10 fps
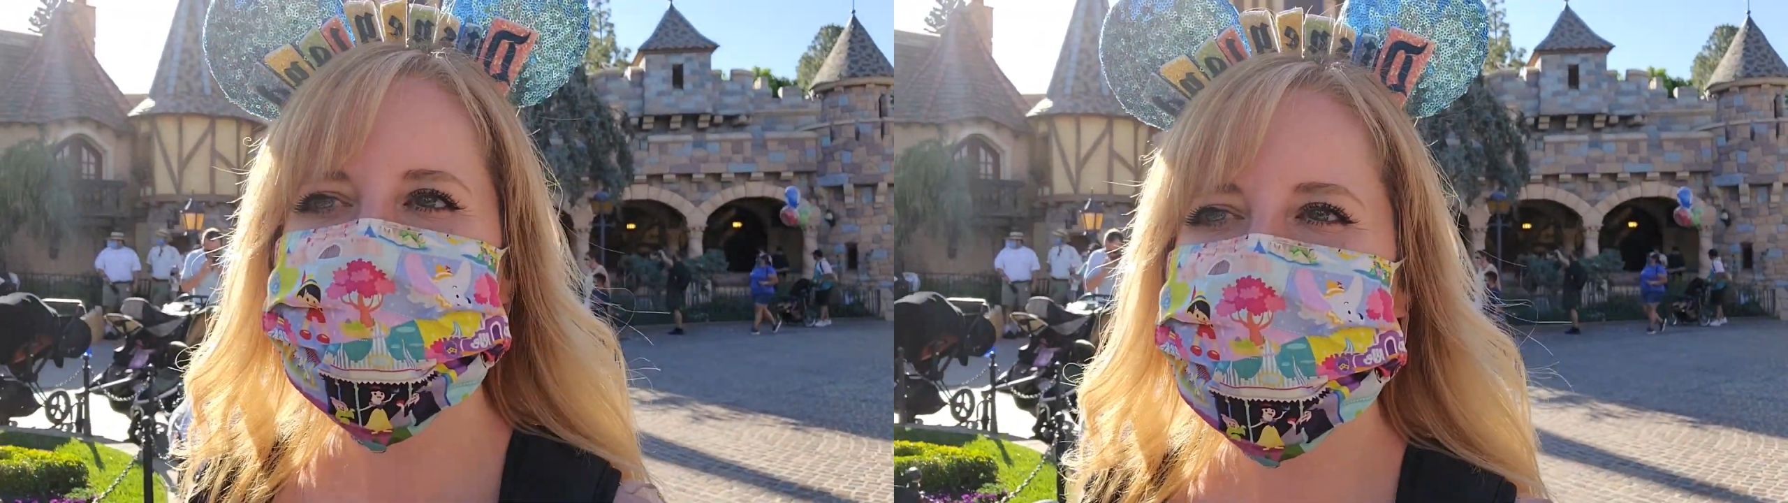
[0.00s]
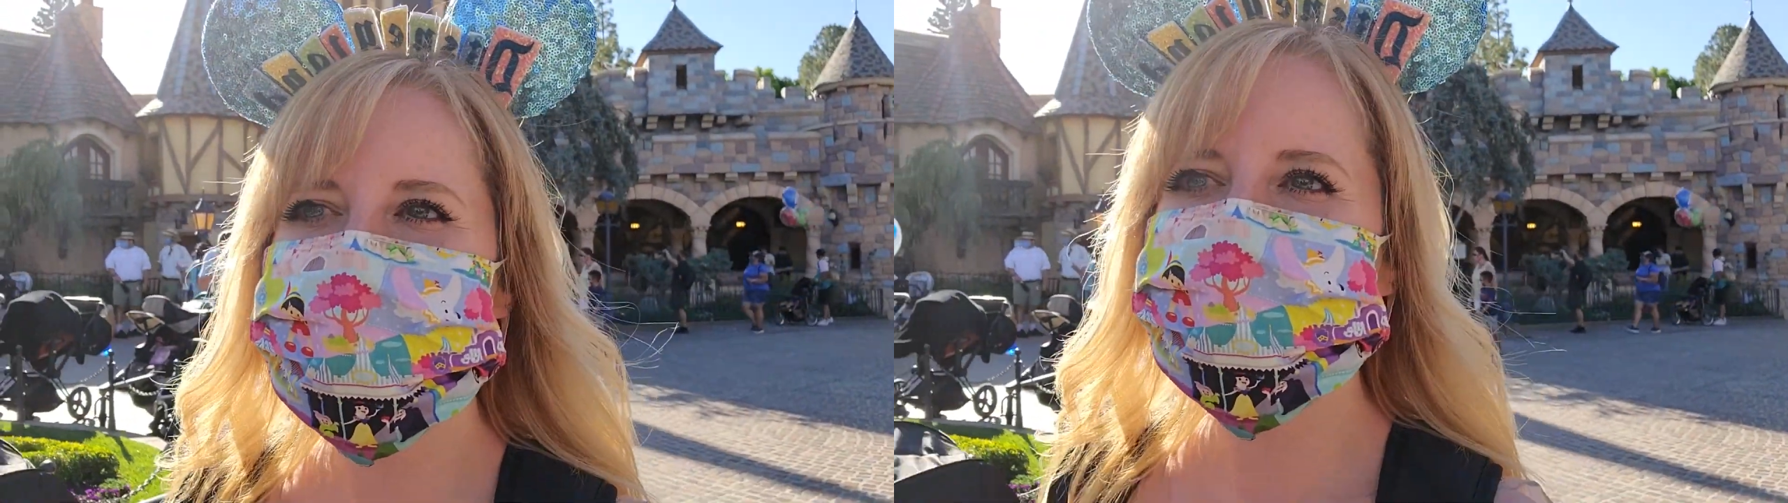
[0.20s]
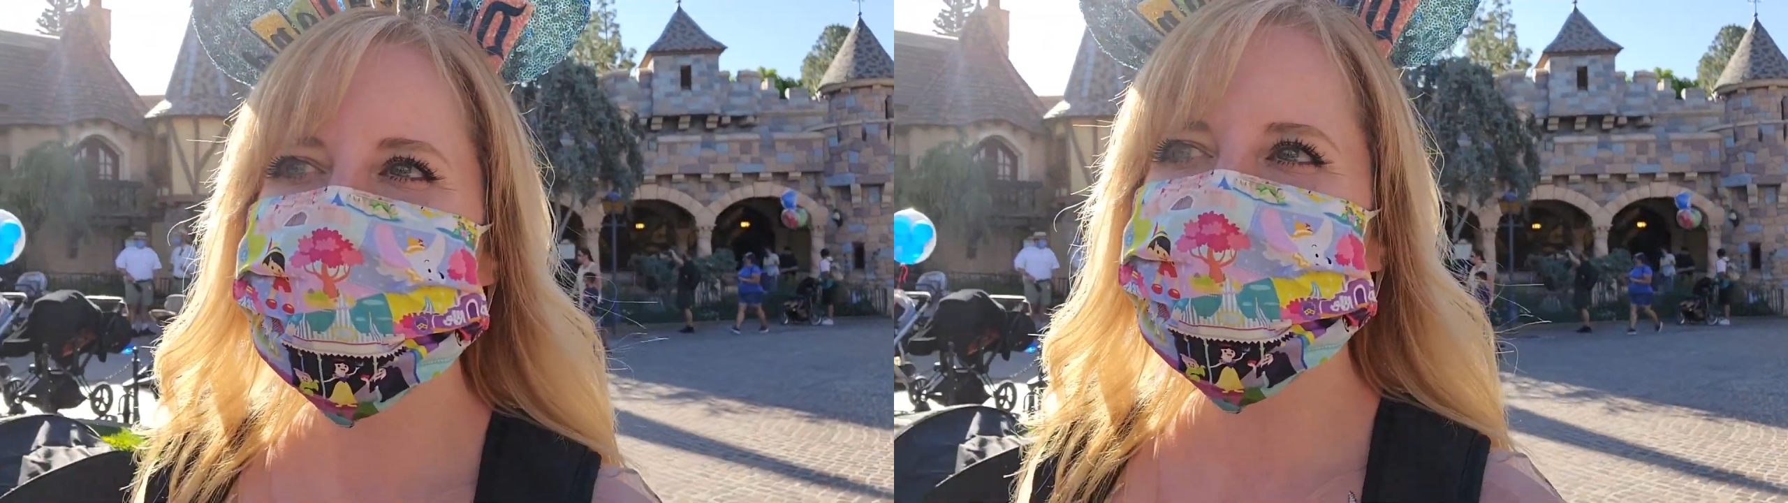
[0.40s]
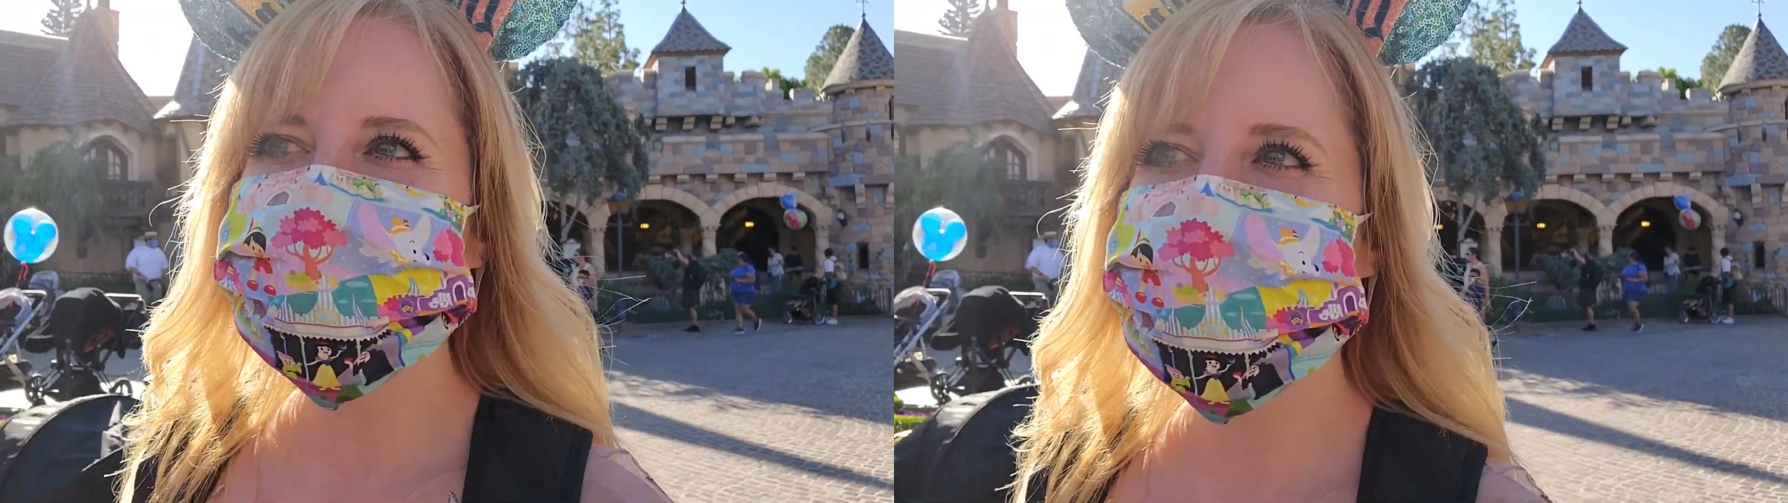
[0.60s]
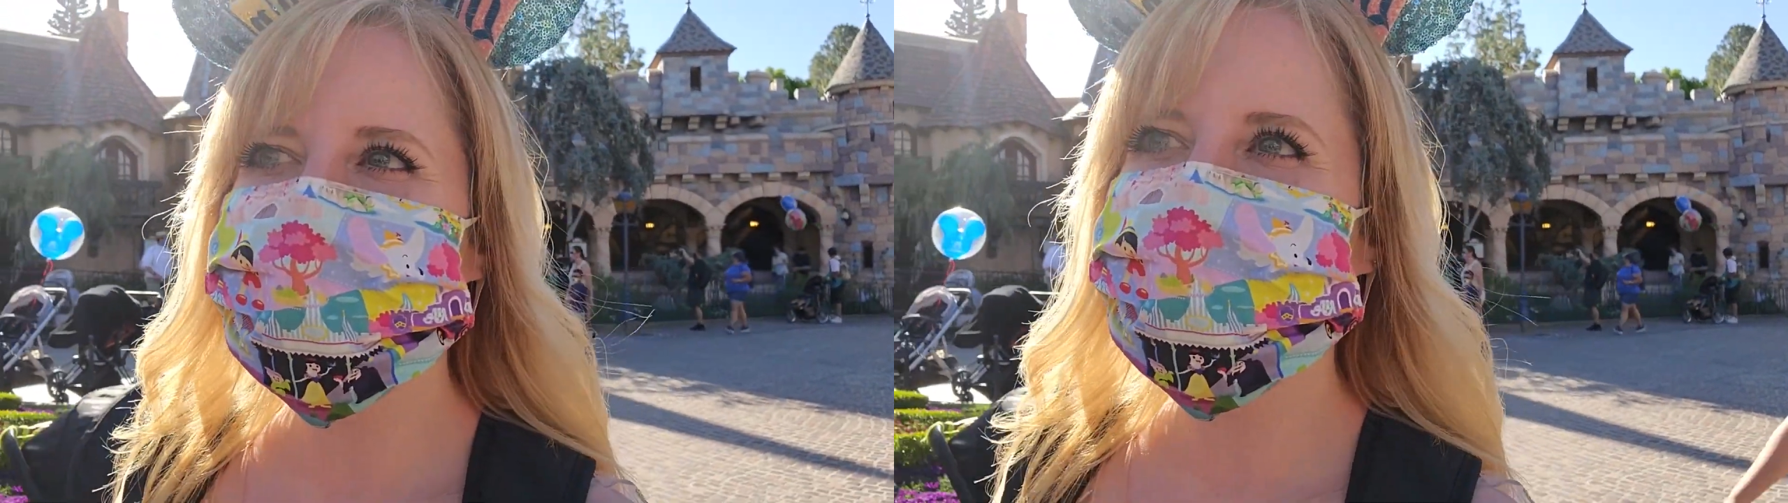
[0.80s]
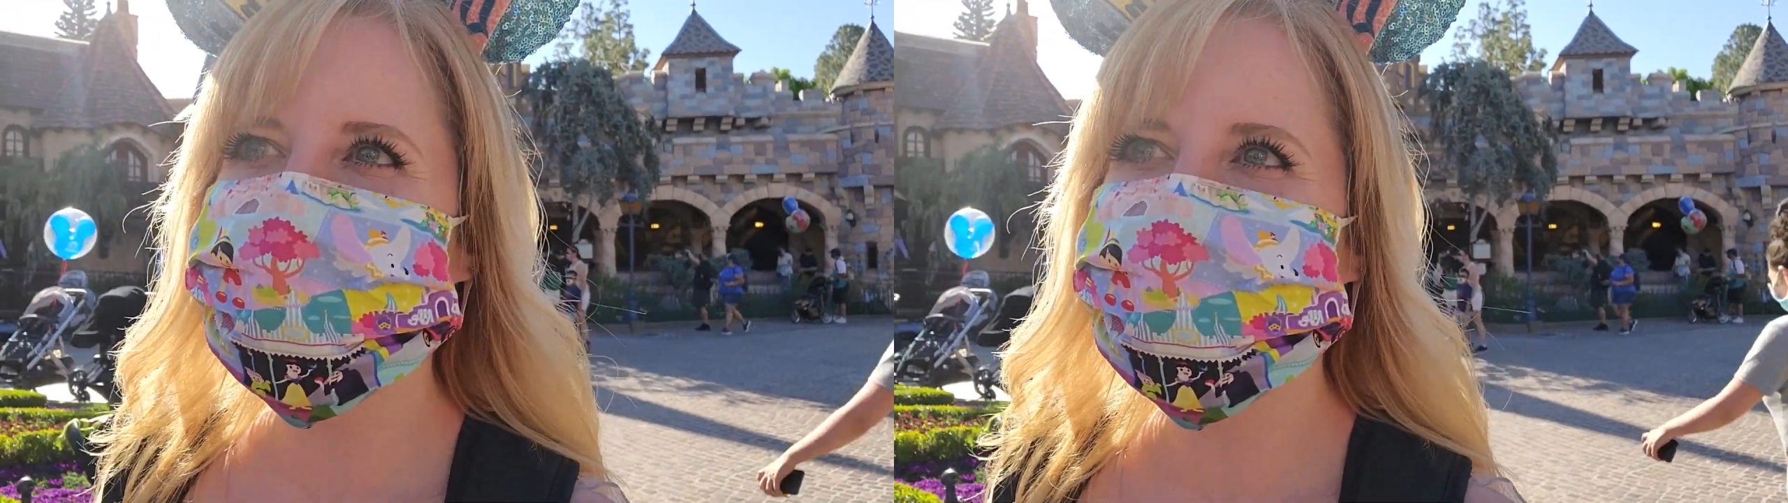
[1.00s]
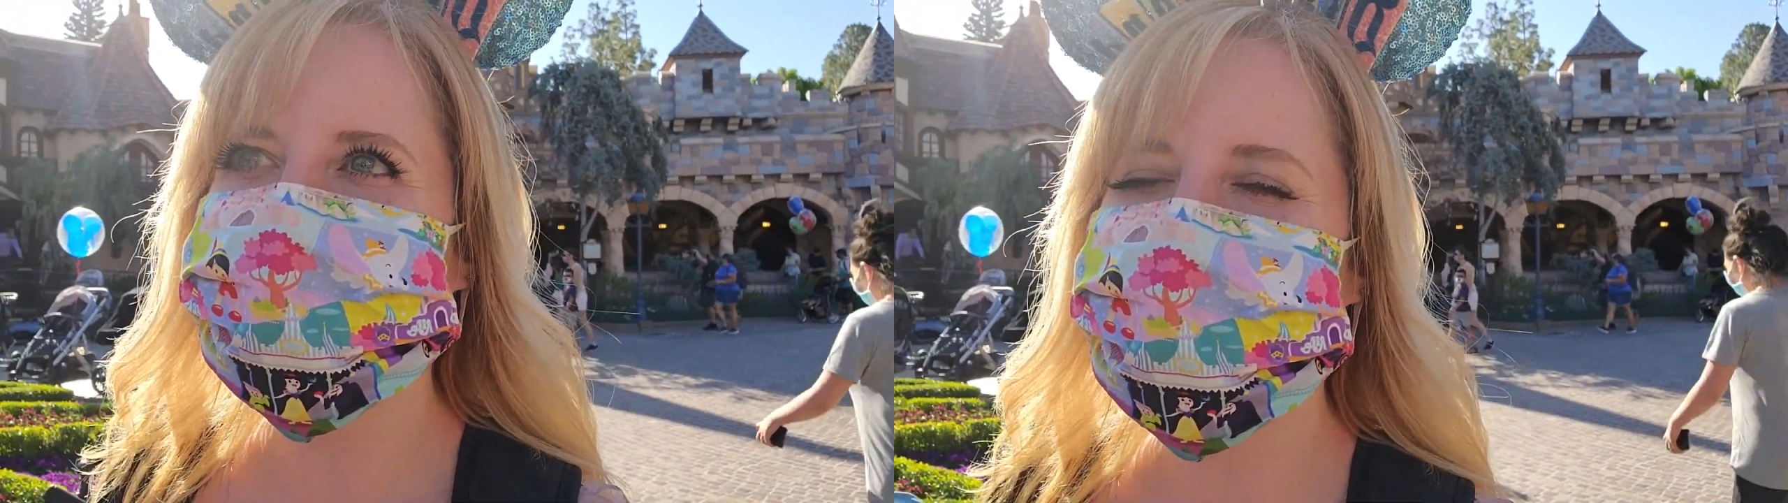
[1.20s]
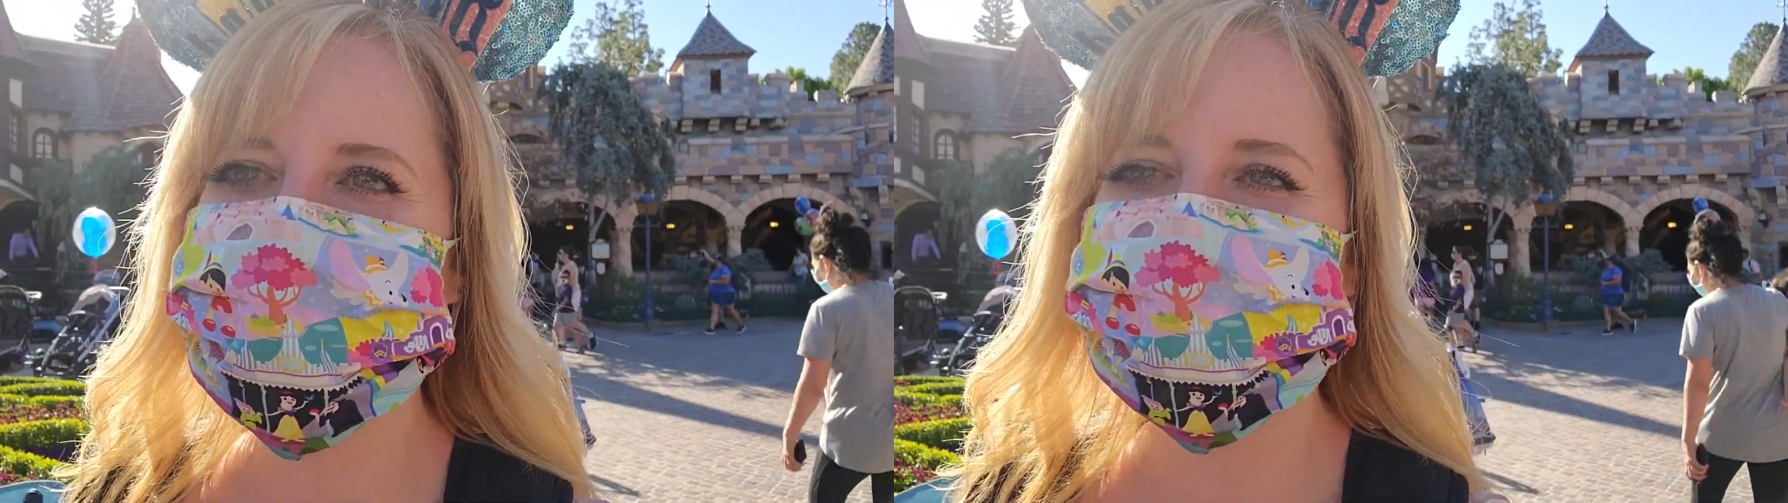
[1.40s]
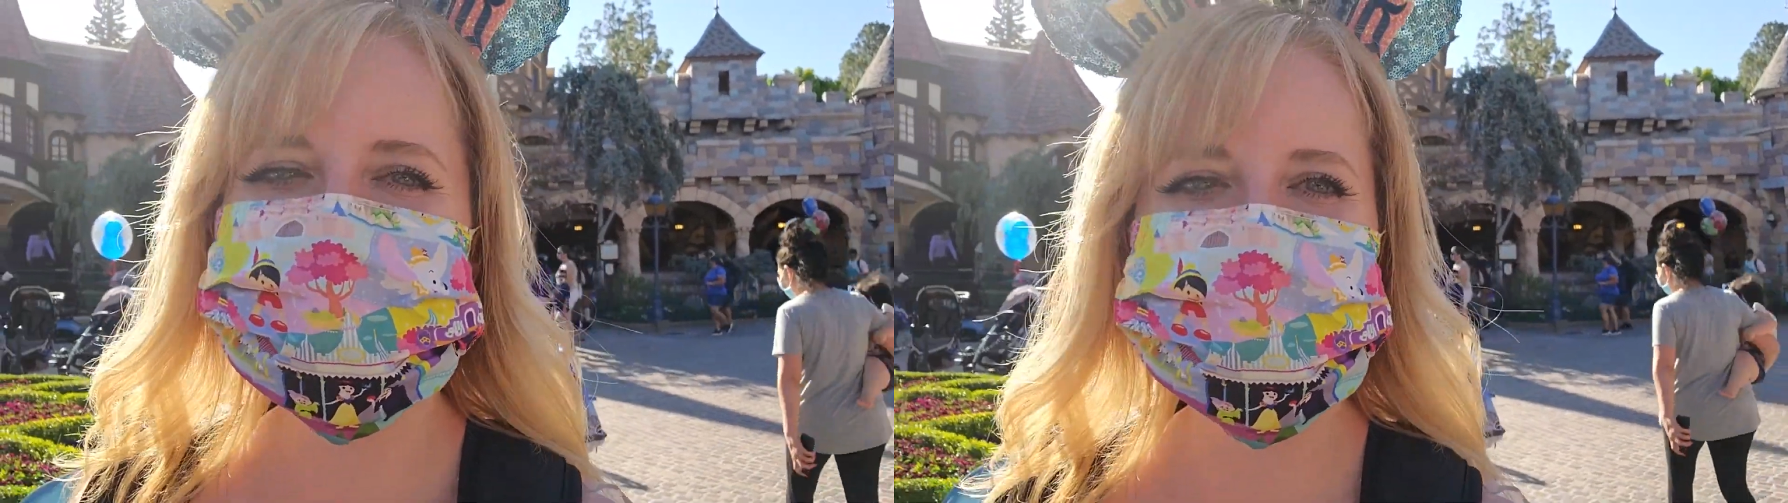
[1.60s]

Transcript: of the Alice